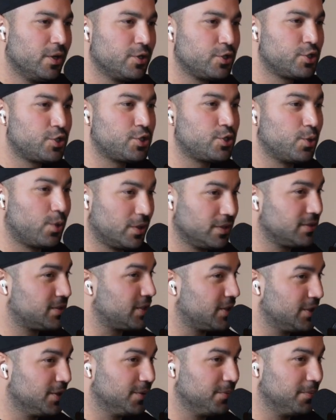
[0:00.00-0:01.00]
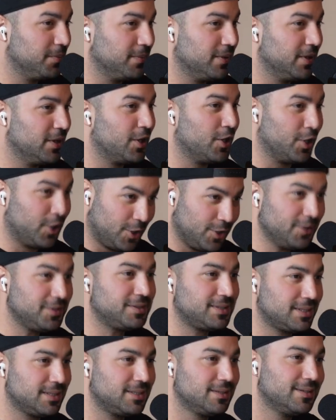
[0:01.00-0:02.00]
short-term
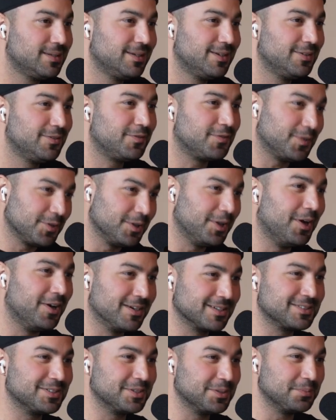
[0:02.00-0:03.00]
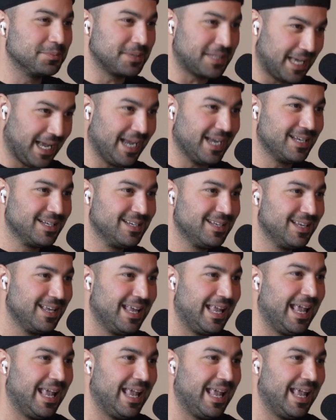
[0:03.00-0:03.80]
hurt for long-term gain,